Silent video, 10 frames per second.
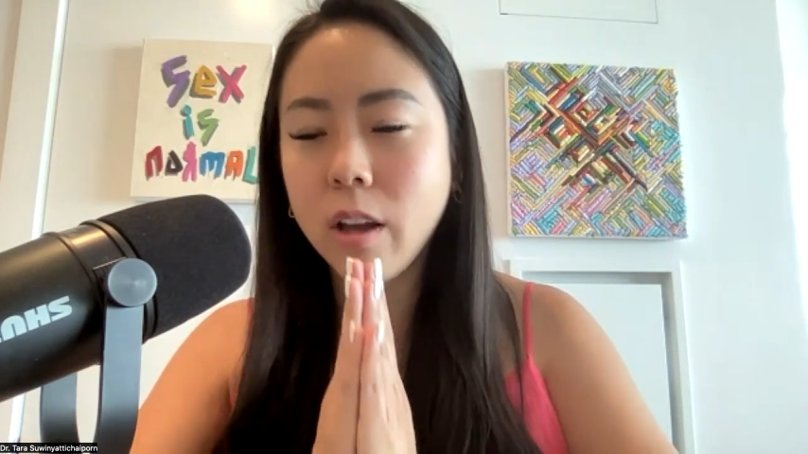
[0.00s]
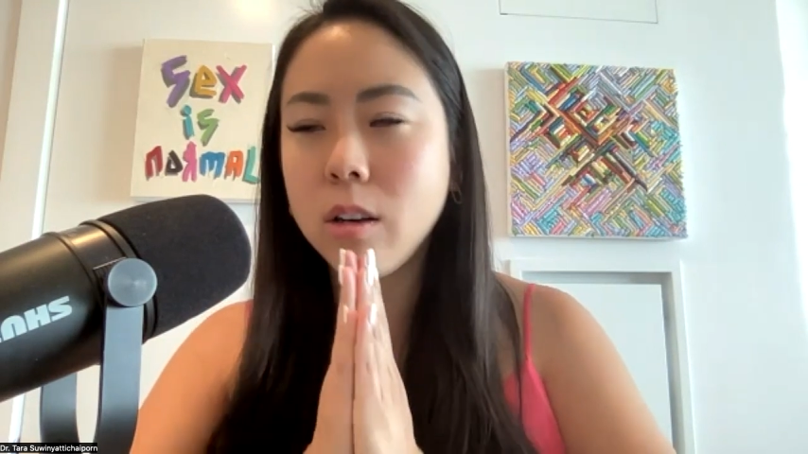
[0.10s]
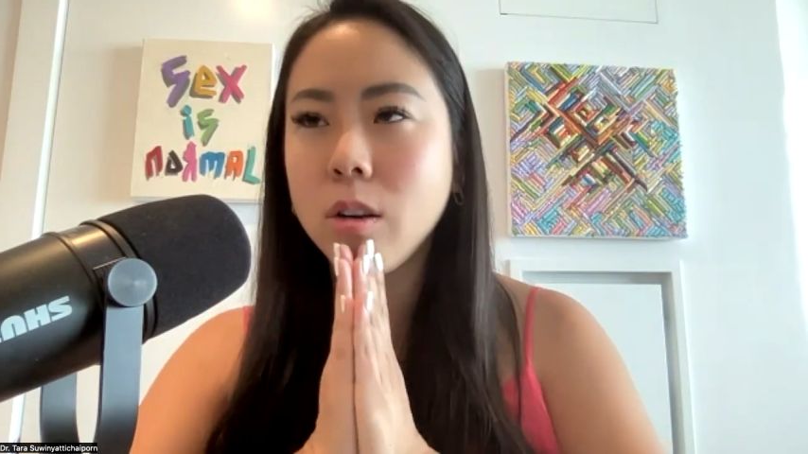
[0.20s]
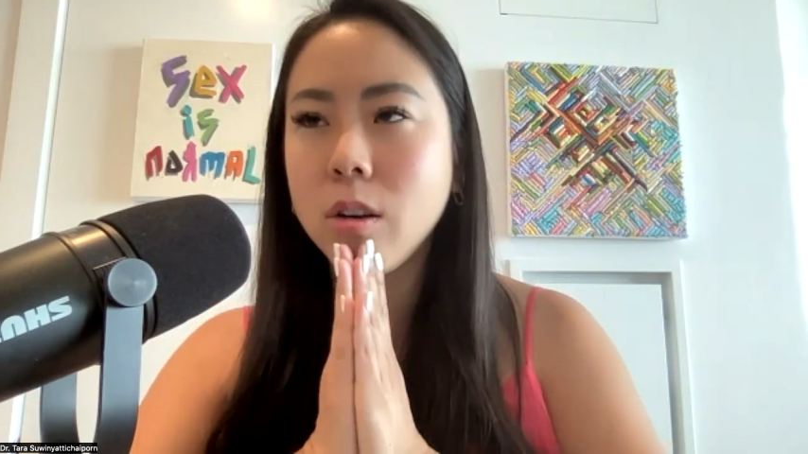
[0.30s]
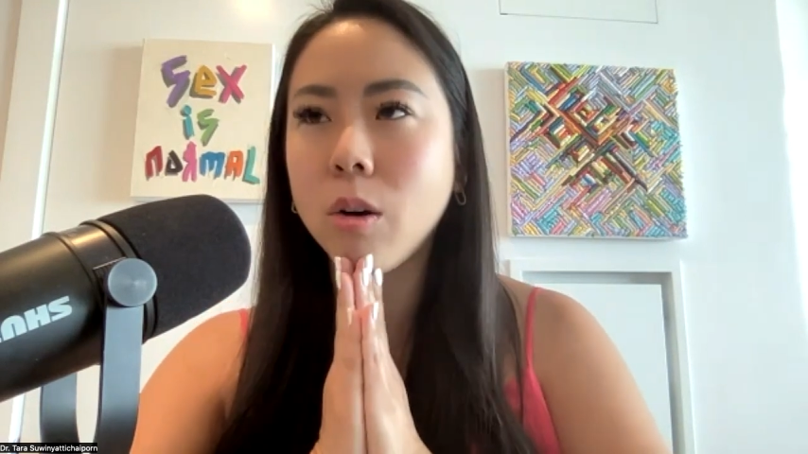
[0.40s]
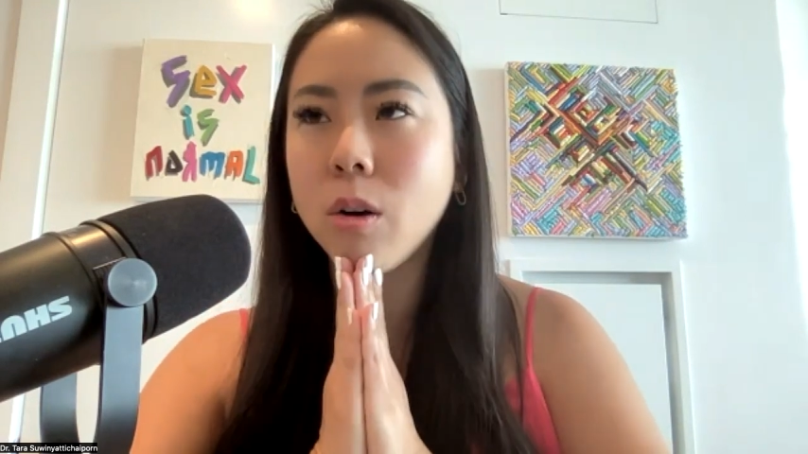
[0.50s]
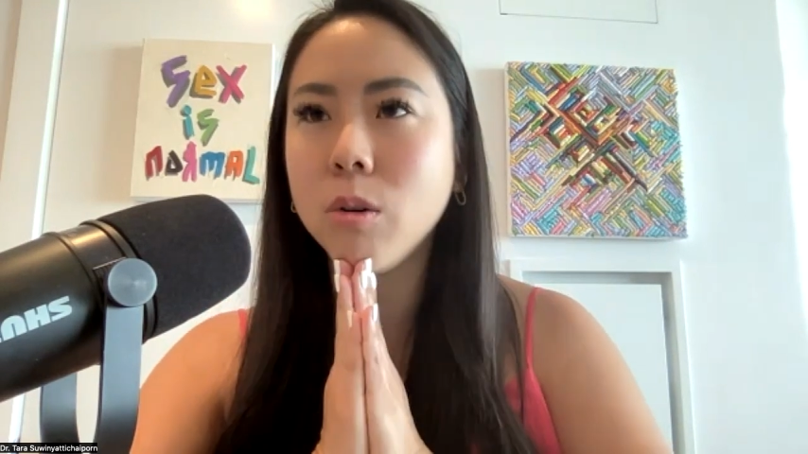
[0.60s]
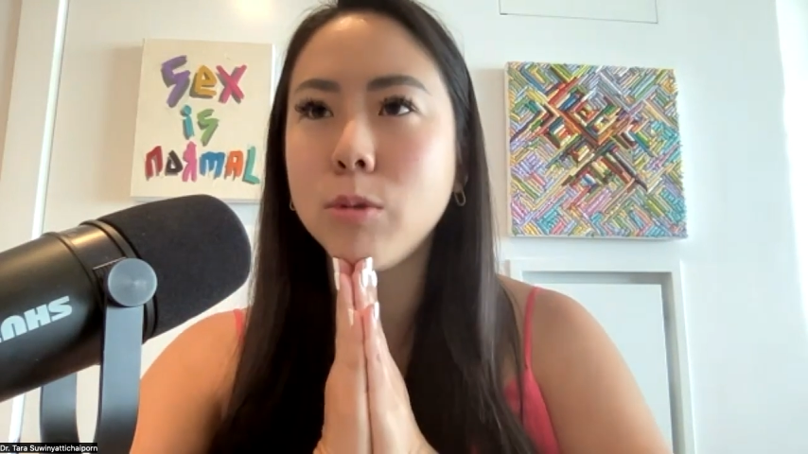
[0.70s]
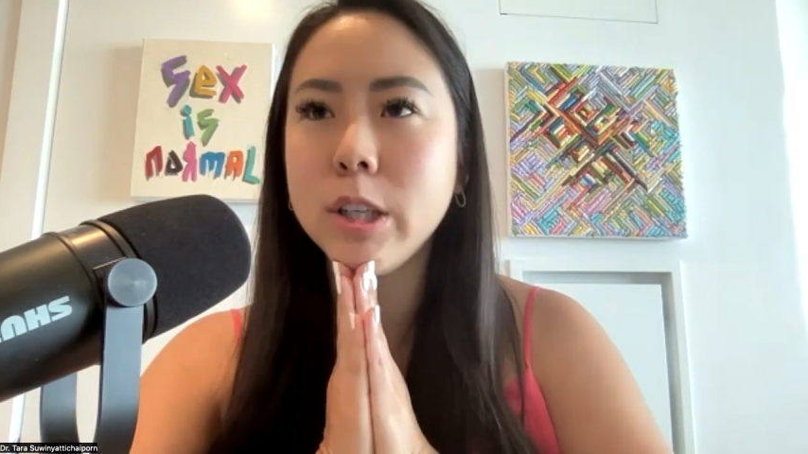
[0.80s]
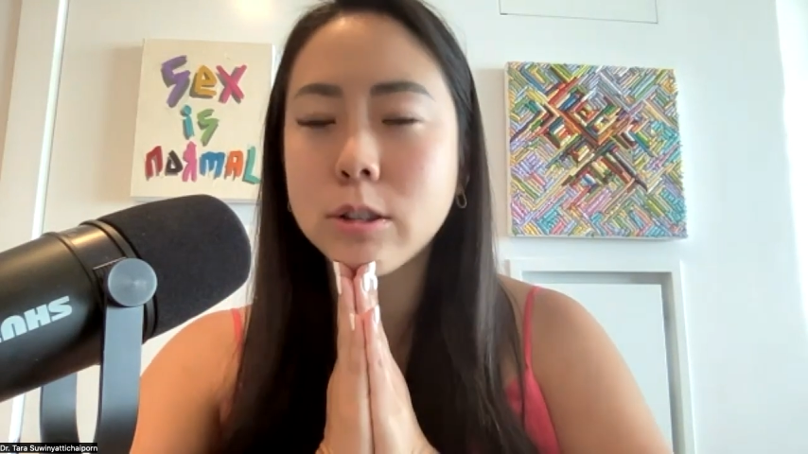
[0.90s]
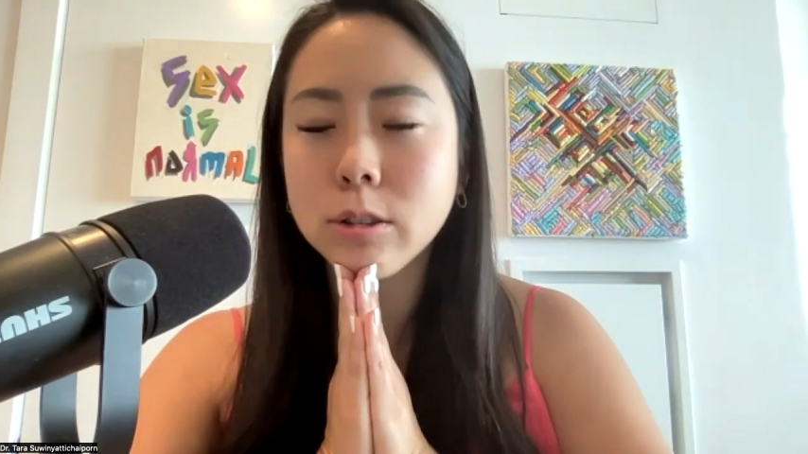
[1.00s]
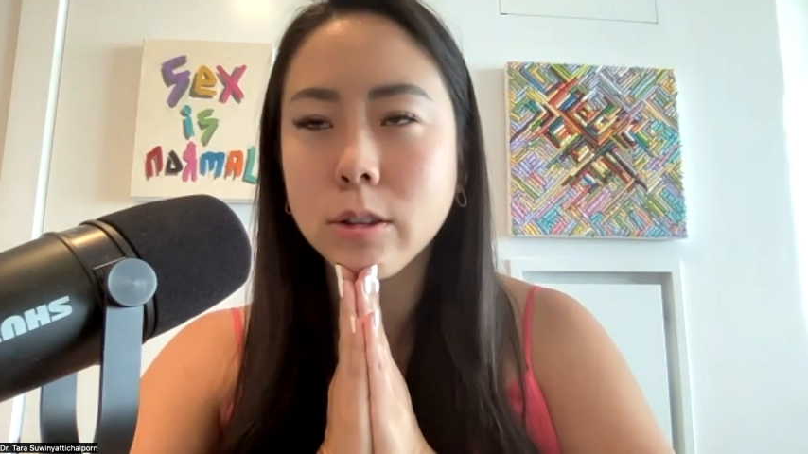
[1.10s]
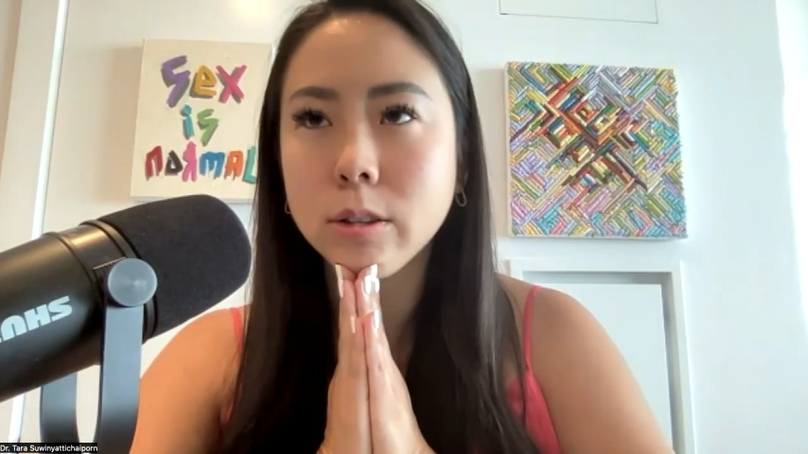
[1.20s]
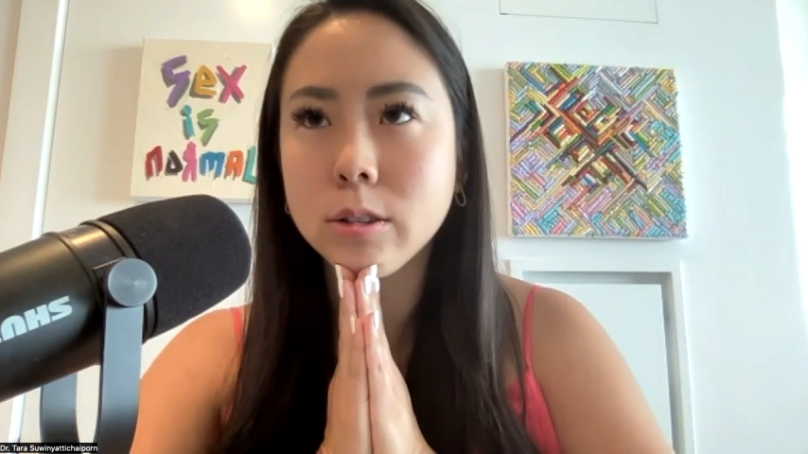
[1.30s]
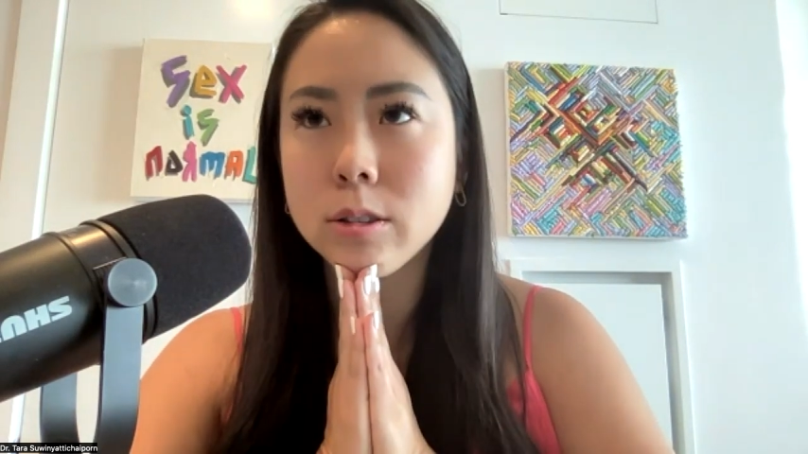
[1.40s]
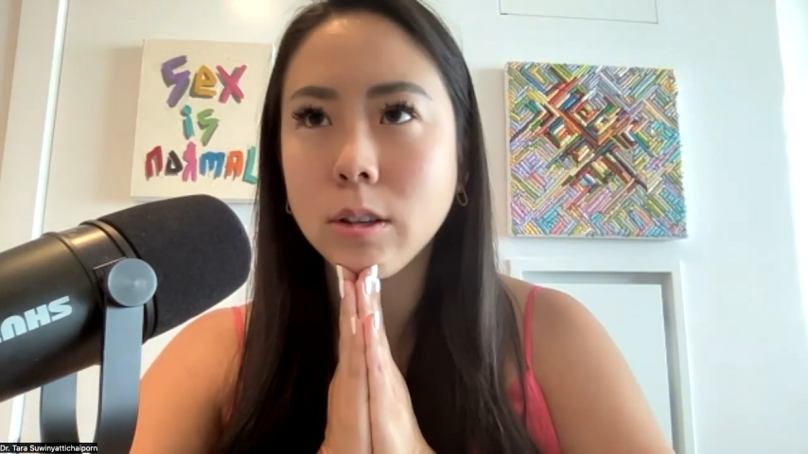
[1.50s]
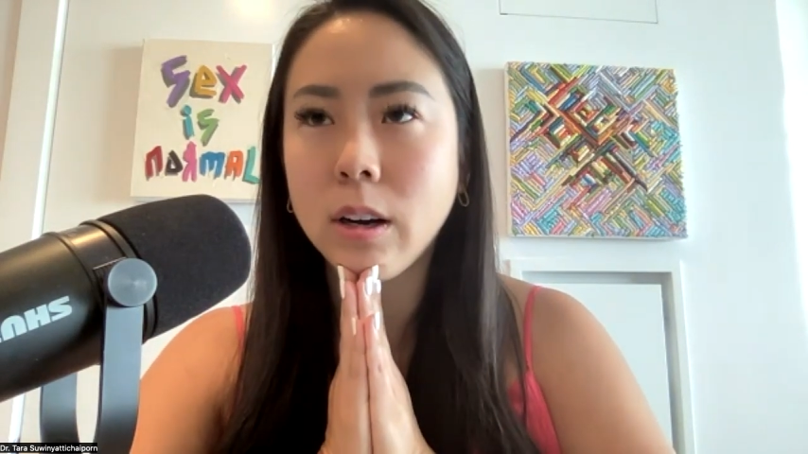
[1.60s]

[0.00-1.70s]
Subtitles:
And, you know, research